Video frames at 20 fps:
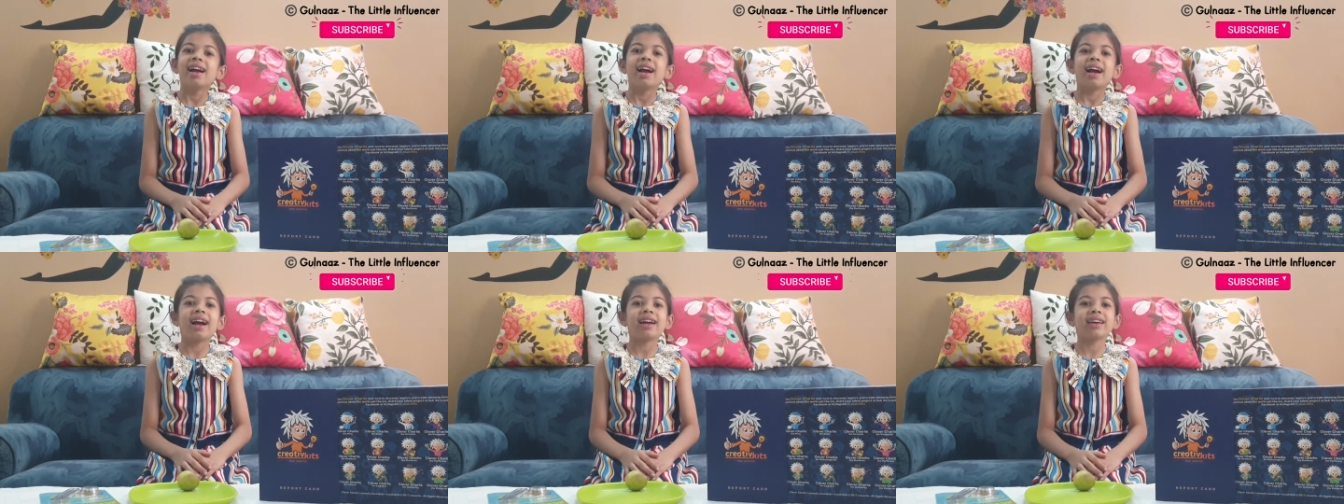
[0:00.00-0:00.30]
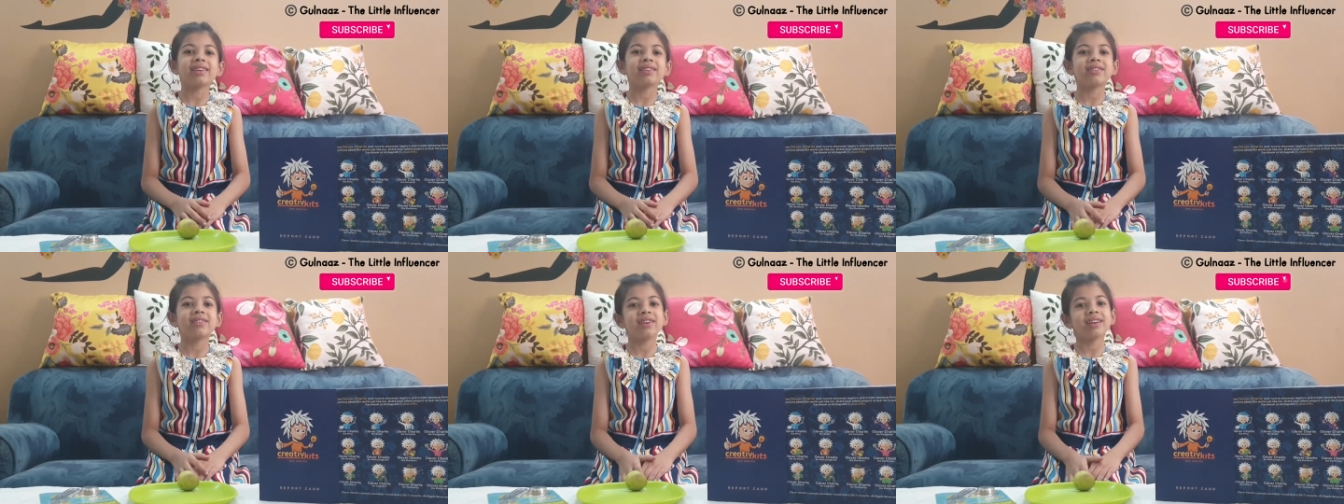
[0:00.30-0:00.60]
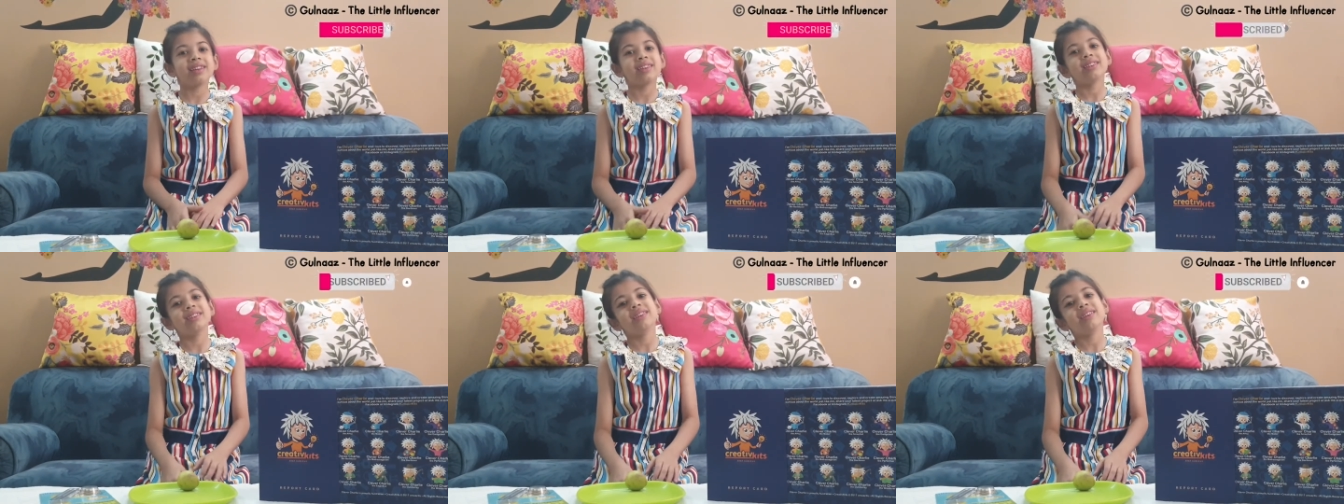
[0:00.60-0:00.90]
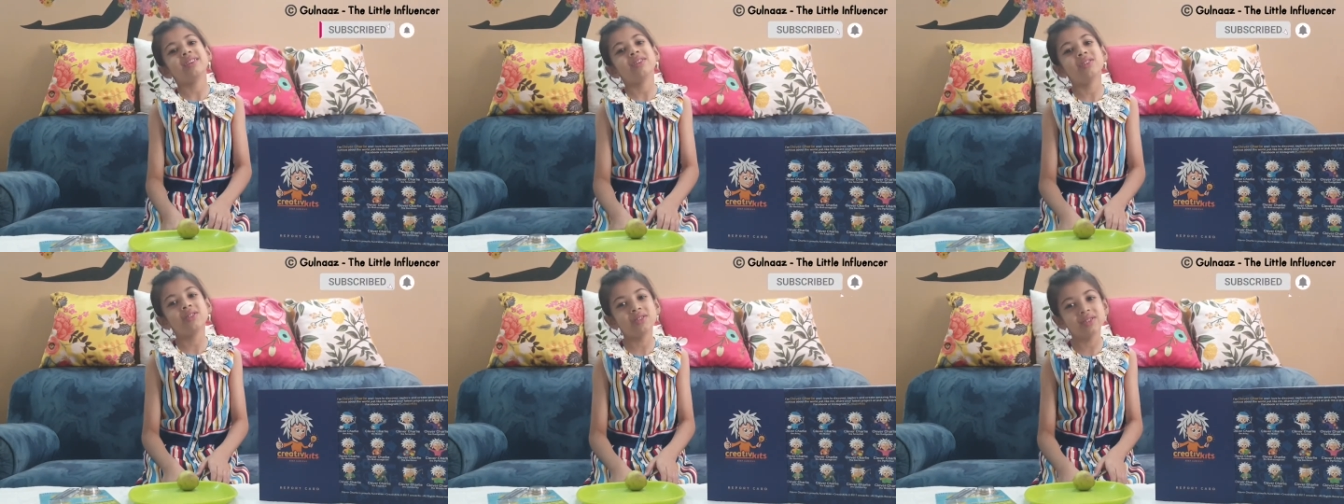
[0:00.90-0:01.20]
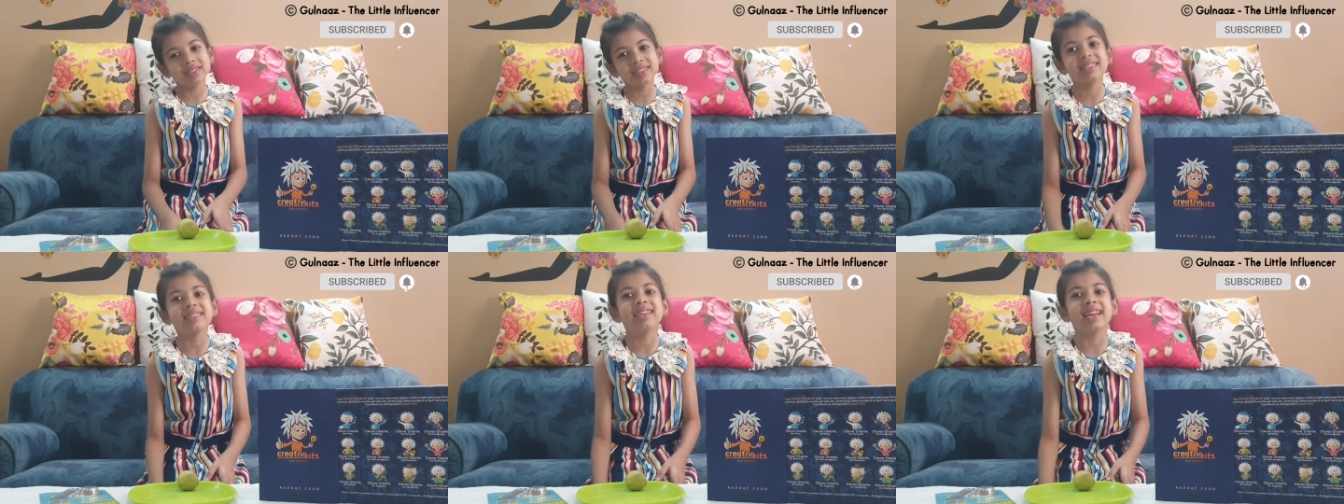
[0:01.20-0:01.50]
I'm going to
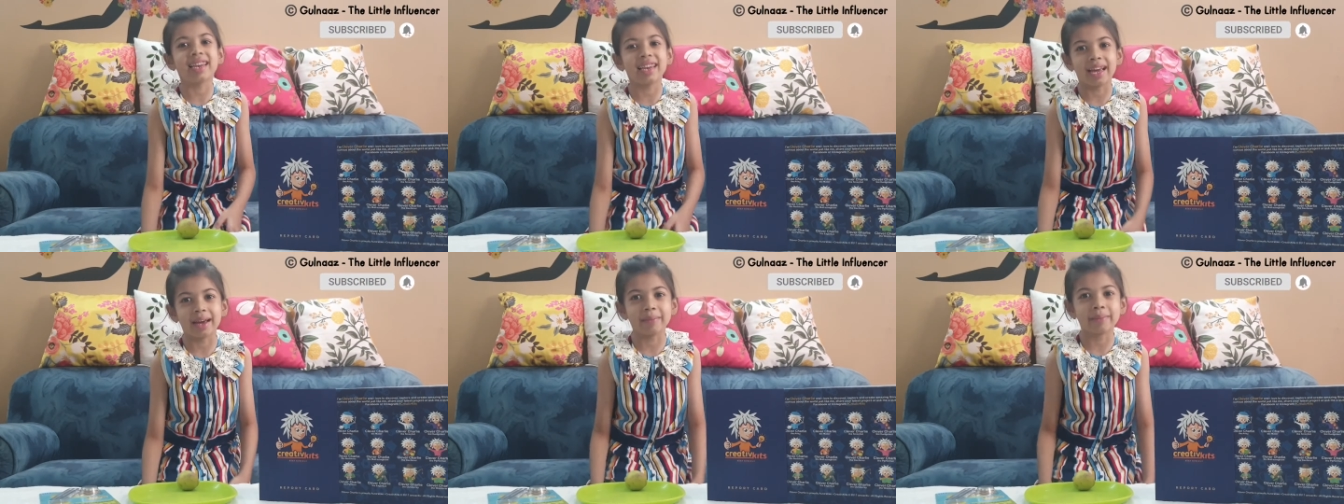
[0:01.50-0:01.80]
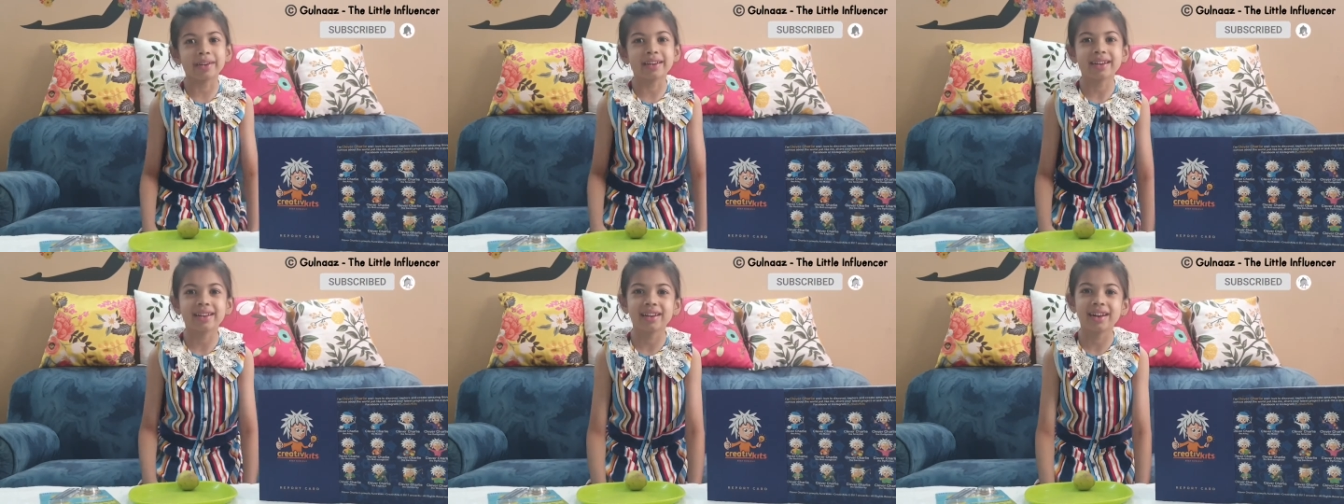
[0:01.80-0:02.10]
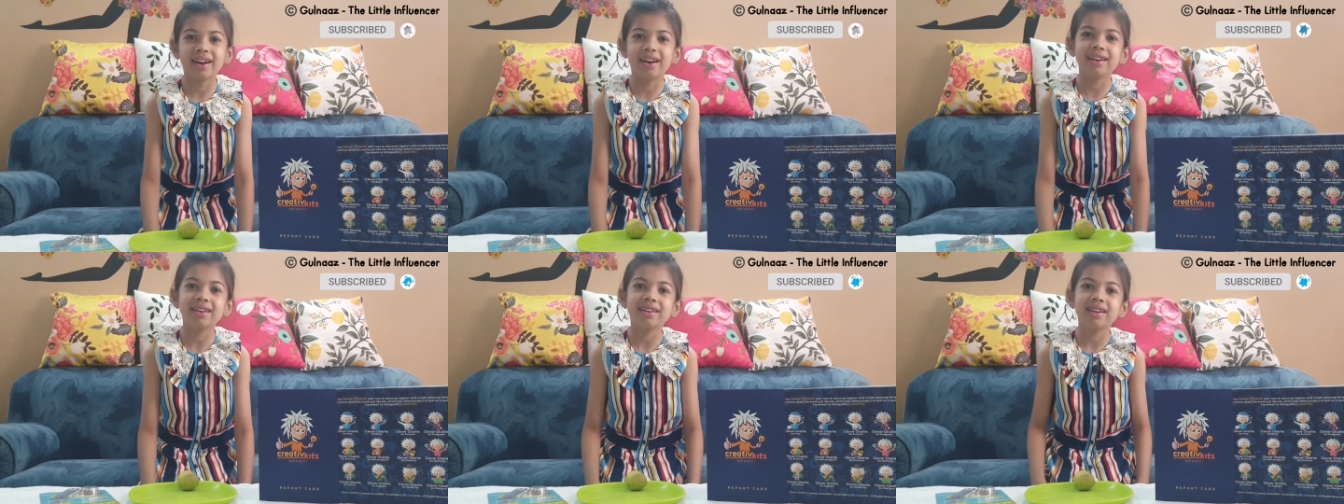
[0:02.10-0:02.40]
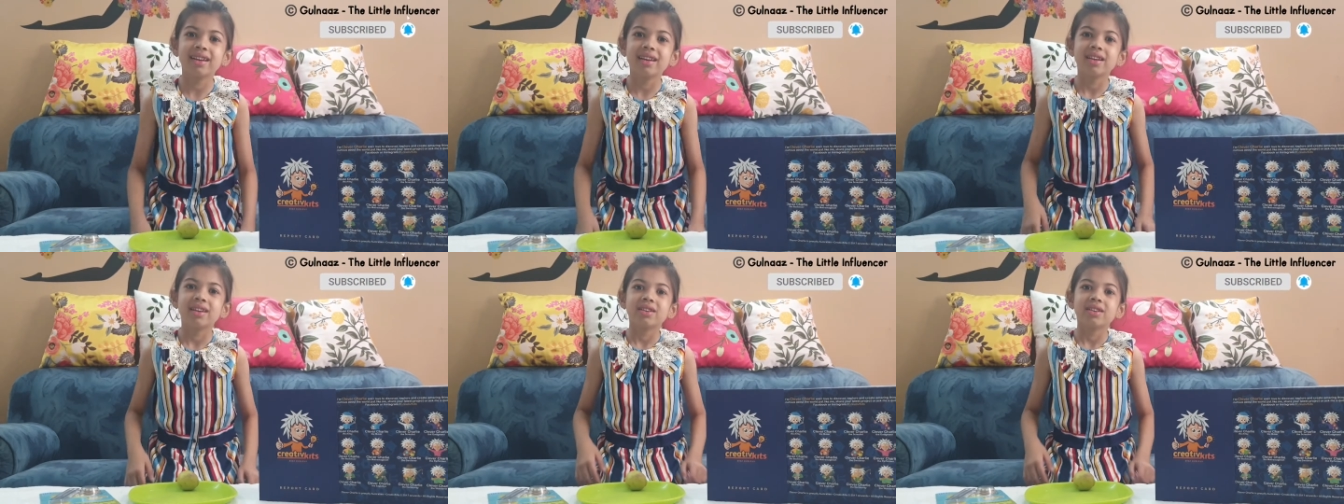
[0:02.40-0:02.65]
use the lemon clock